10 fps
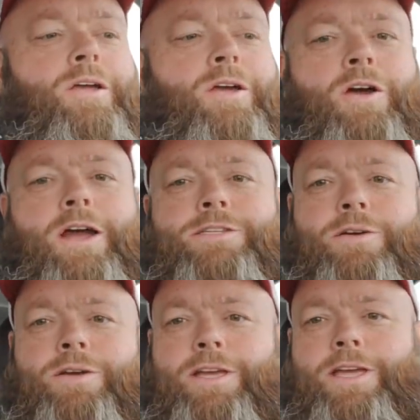All right,
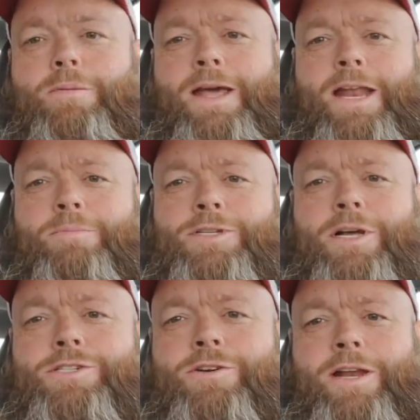so eBay and
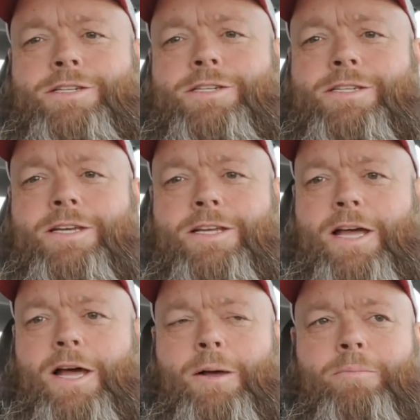Amazon strategies.
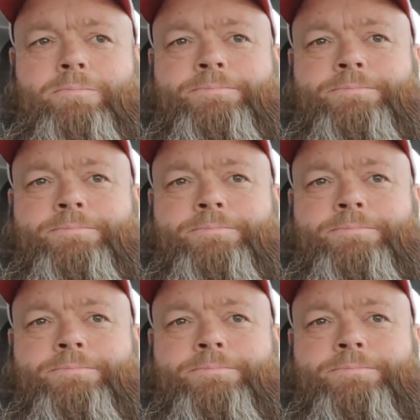I